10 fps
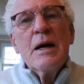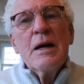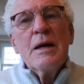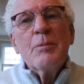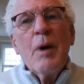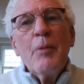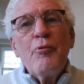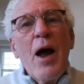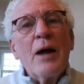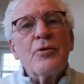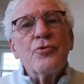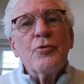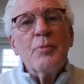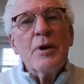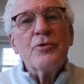In my practice
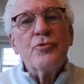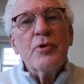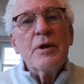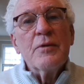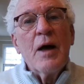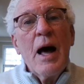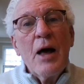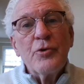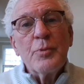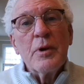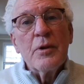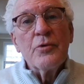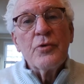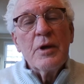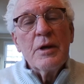of ministry in the hospital,
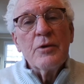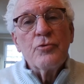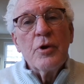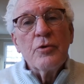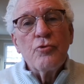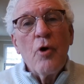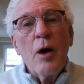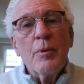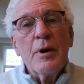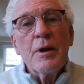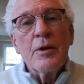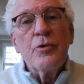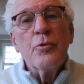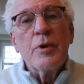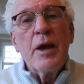in trauma and
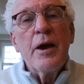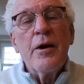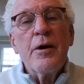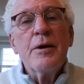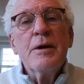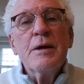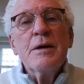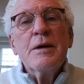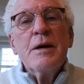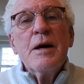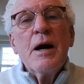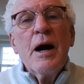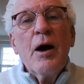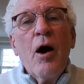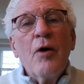acute care,
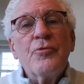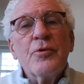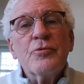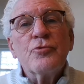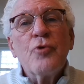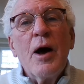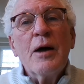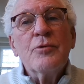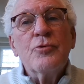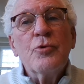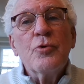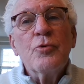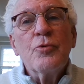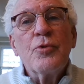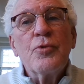I often try to